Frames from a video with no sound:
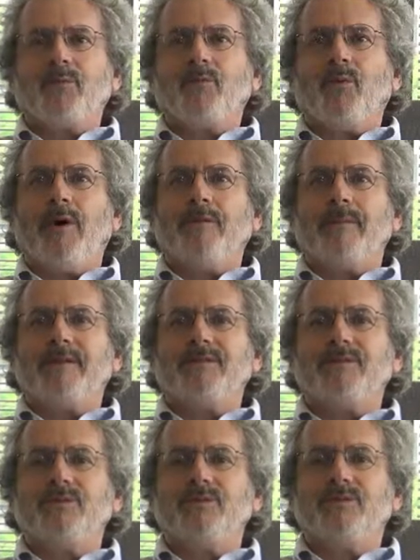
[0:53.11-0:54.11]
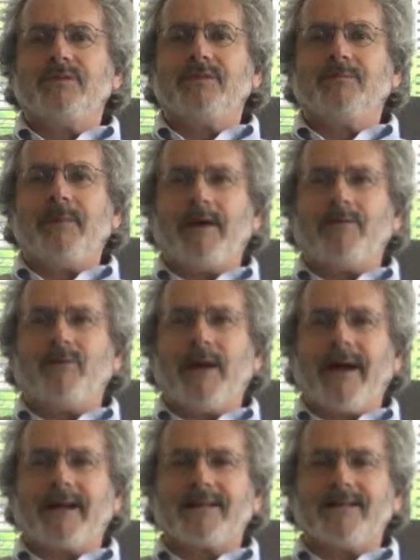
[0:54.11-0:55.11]
One of my students, Ben
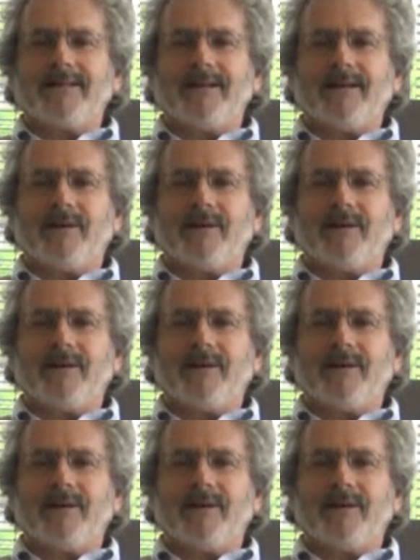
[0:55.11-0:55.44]
Recht,